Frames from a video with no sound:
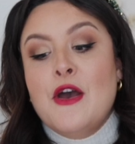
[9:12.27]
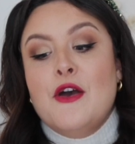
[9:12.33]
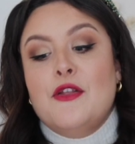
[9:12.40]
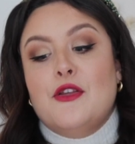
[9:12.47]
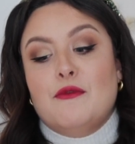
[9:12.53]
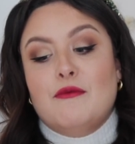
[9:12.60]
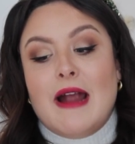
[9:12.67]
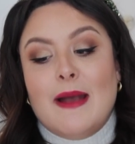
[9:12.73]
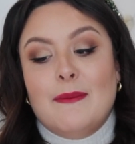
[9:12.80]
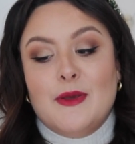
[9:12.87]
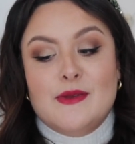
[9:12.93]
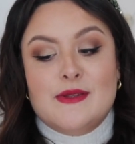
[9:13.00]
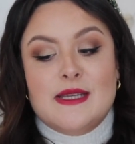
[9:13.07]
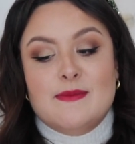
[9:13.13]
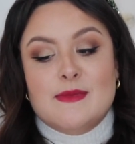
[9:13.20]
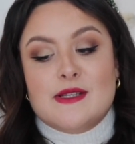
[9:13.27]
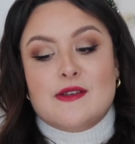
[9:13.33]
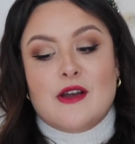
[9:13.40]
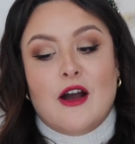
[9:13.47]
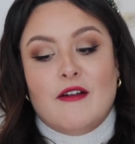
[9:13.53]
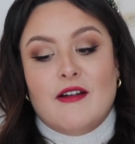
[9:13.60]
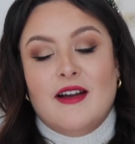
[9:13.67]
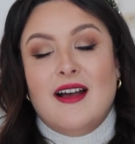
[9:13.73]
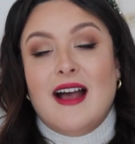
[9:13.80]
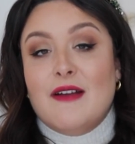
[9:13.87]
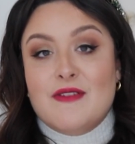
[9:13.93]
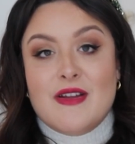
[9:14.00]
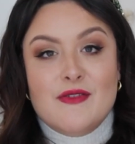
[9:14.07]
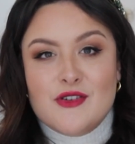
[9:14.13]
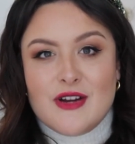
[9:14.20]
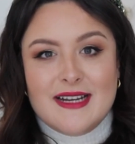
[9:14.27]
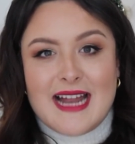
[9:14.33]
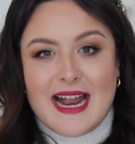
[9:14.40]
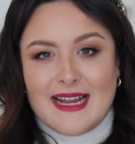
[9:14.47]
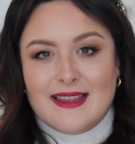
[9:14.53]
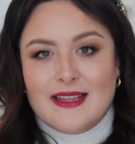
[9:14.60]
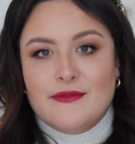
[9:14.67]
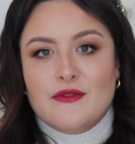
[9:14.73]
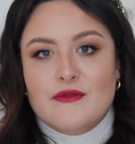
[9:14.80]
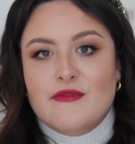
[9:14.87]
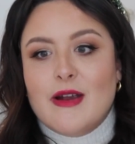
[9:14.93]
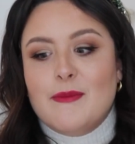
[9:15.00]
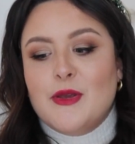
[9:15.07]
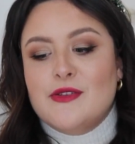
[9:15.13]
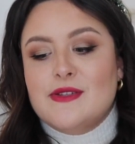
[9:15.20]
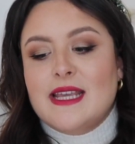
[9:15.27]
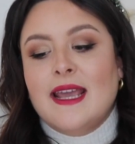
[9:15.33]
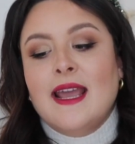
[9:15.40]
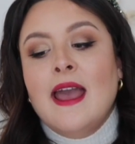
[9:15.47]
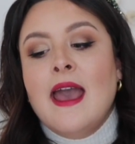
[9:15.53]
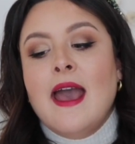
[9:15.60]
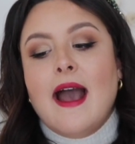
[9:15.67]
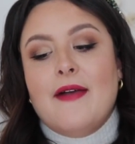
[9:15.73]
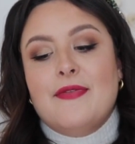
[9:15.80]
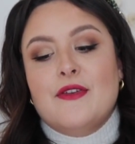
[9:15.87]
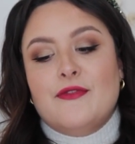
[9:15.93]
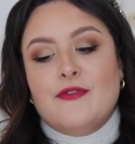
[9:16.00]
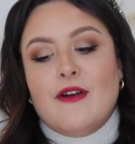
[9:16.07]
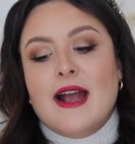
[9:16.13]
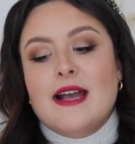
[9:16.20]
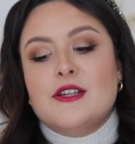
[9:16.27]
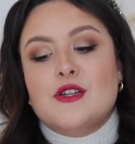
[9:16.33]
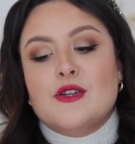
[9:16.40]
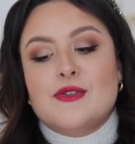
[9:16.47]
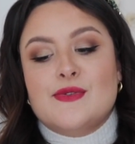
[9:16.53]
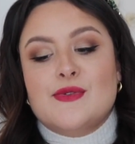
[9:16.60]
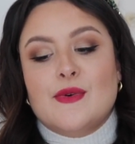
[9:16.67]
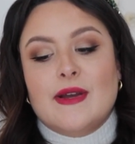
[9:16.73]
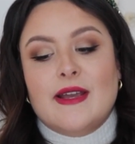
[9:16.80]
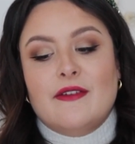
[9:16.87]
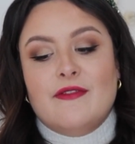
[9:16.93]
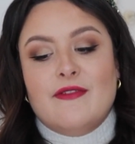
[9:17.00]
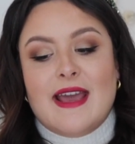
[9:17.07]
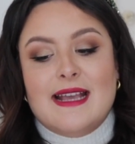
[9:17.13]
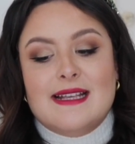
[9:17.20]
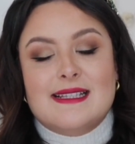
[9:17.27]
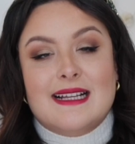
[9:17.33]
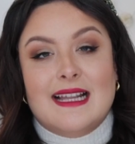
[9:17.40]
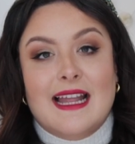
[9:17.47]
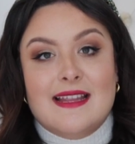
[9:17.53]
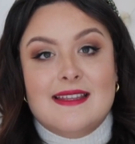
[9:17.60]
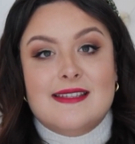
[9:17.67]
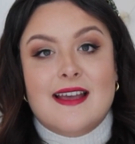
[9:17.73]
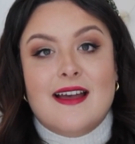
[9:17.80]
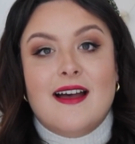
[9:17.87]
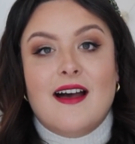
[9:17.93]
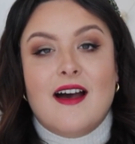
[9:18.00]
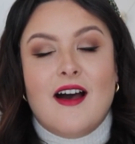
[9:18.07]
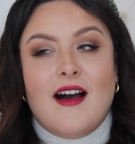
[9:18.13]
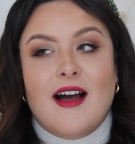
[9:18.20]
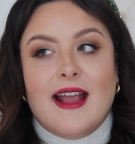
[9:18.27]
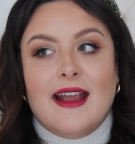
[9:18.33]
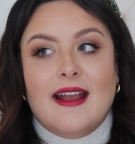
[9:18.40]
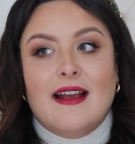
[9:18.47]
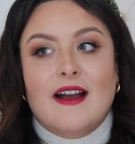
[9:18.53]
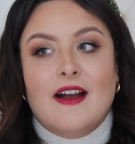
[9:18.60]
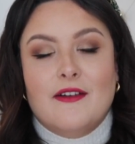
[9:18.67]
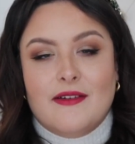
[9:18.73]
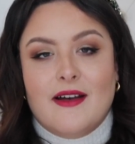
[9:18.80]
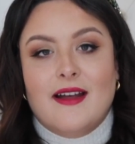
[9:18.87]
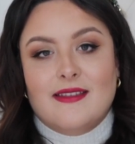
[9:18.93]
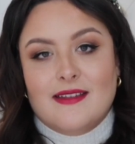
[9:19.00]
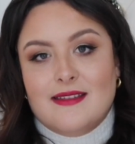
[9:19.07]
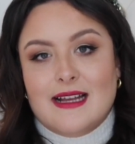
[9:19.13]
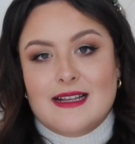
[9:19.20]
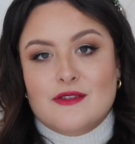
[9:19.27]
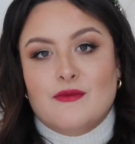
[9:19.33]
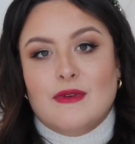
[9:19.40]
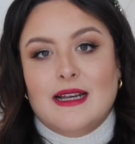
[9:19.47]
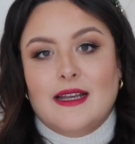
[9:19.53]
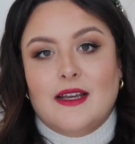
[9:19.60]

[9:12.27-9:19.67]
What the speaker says: The Rare Beauty Mascara, I've never tried anything from Rare Beauty, and the Fresh Soy Face Cleanser. I have heard that that's really